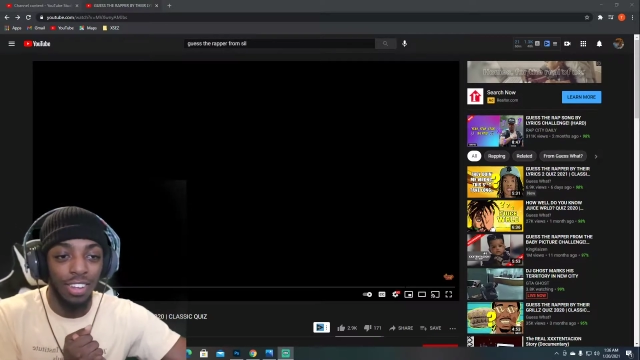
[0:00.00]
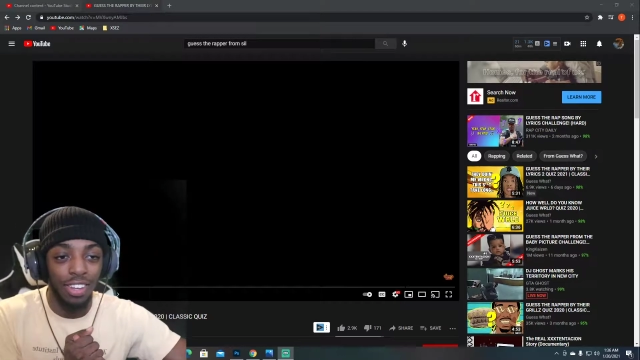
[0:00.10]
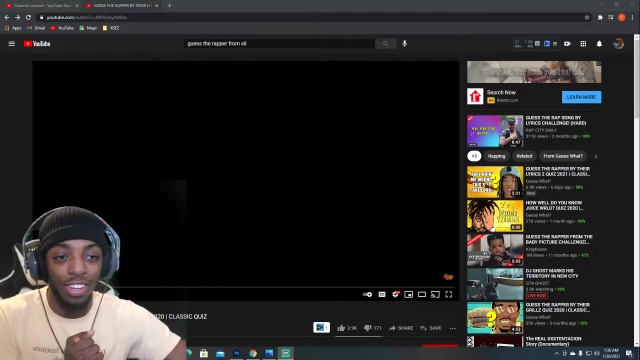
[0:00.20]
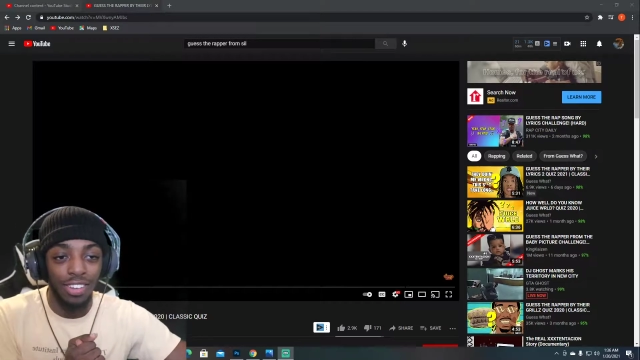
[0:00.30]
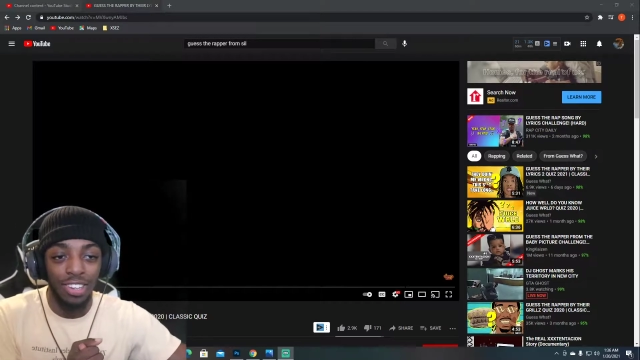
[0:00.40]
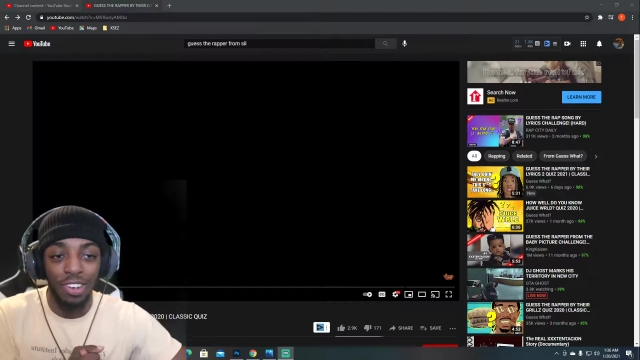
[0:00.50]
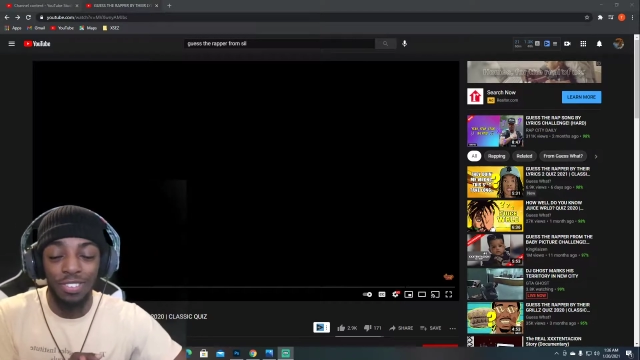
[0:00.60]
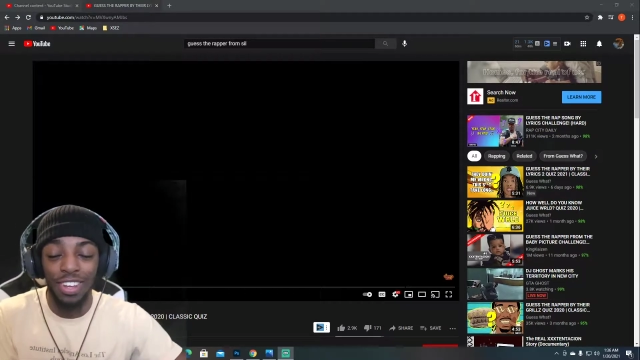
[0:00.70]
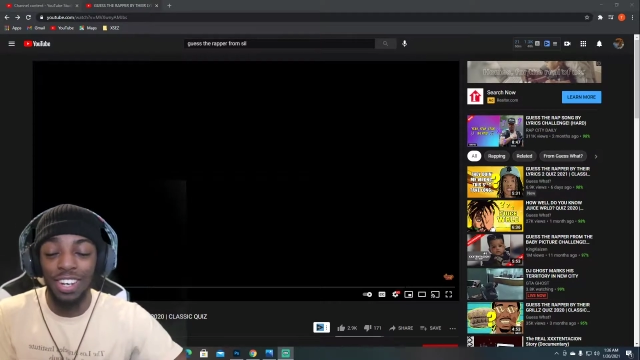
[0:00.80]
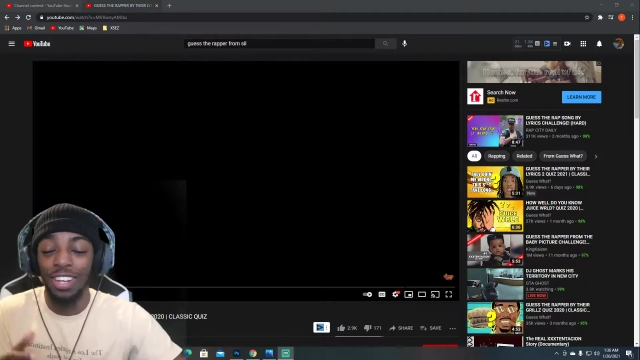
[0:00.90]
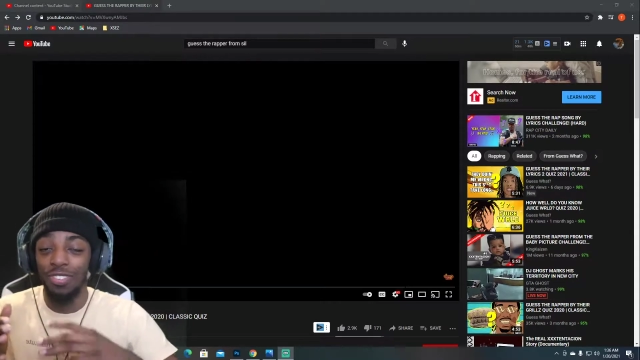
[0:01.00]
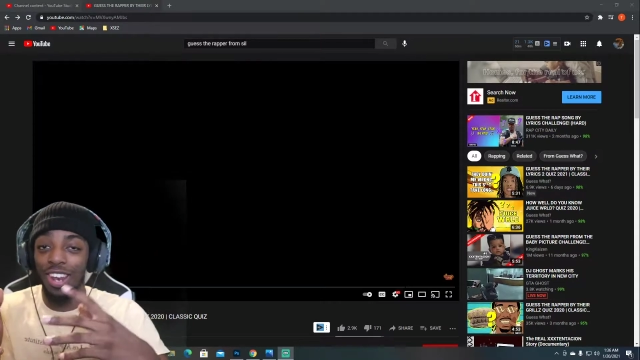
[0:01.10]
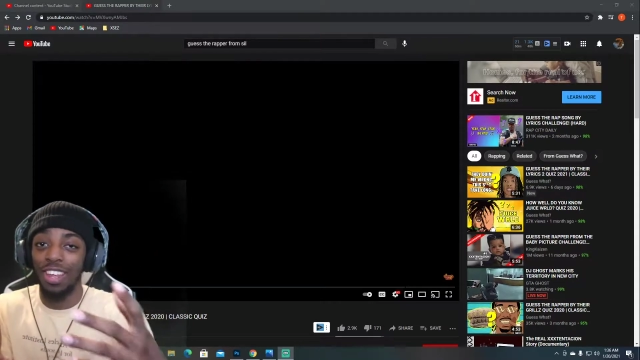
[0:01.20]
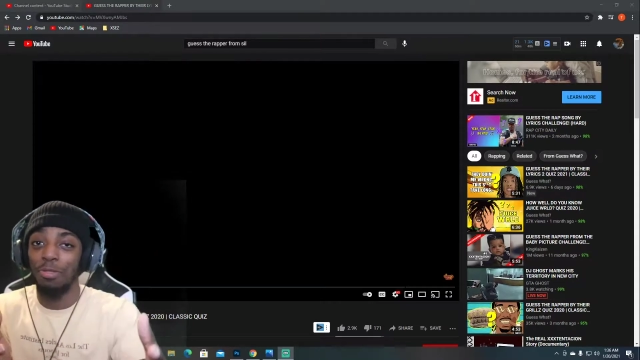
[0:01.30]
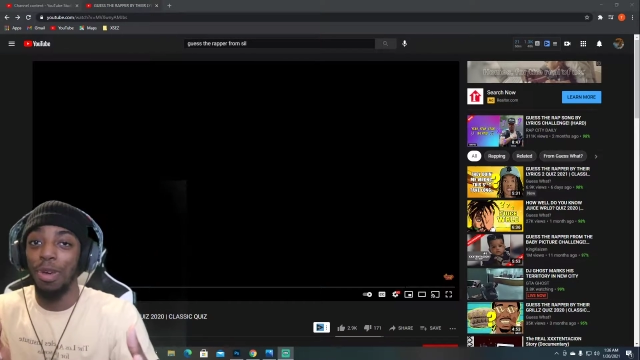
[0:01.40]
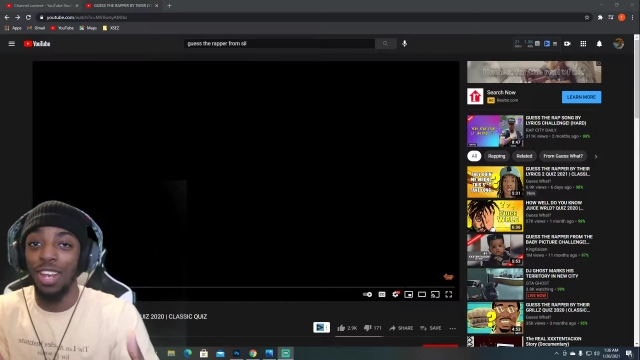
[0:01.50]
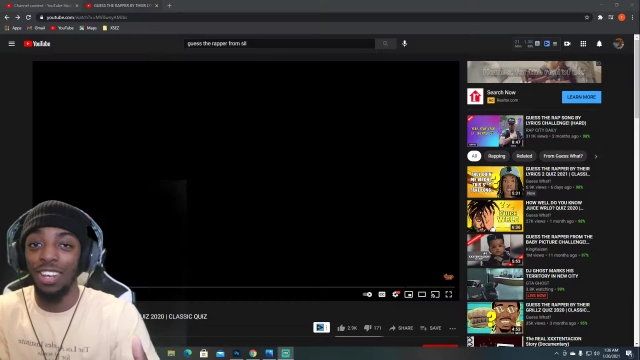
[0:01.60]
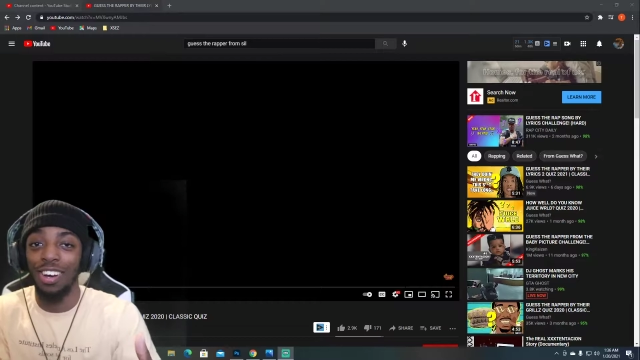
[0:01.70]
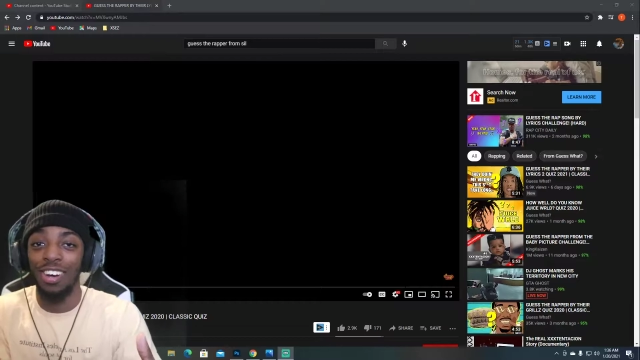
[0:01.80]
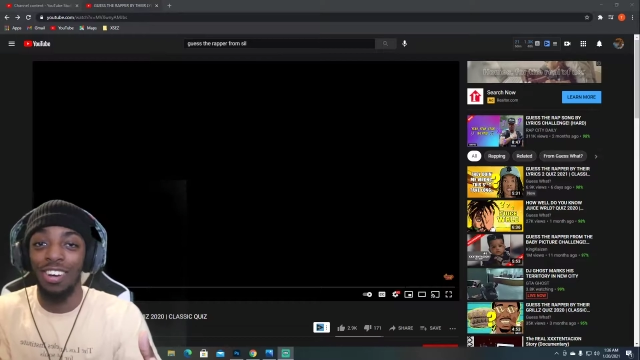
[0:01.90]
Sub Sunday is when I give back to
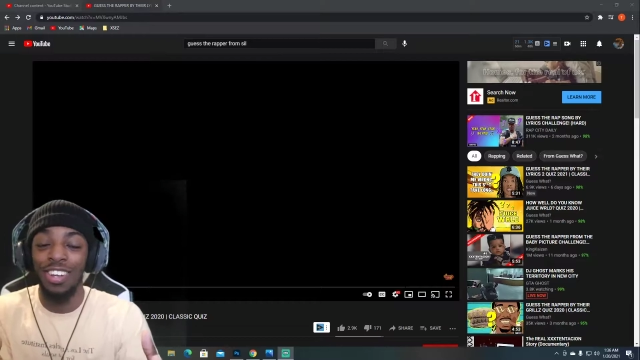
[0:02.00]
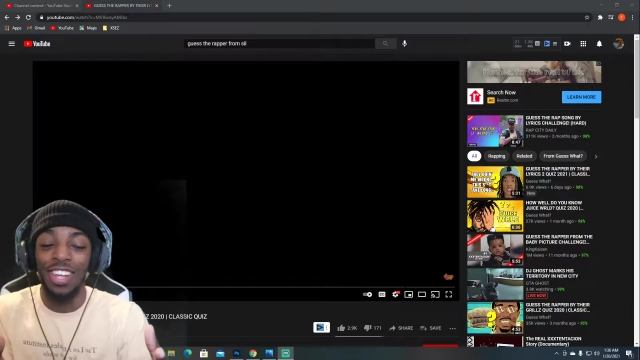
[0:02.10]
y'all.